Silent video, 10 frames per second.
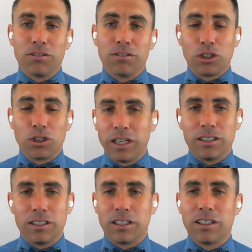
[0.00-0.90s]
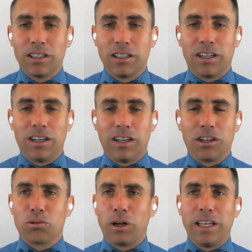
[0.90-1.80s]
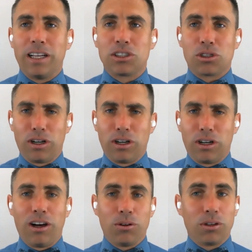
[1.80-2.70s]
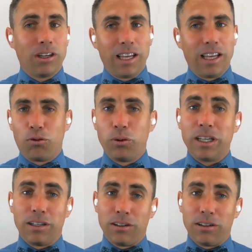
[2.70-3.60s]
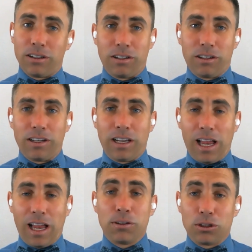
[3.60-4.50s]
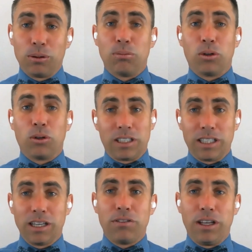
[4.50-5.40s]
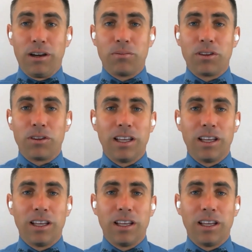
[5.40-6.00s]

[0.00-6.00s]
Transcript: So that's a great answer on how if we can have a little bit more to give them,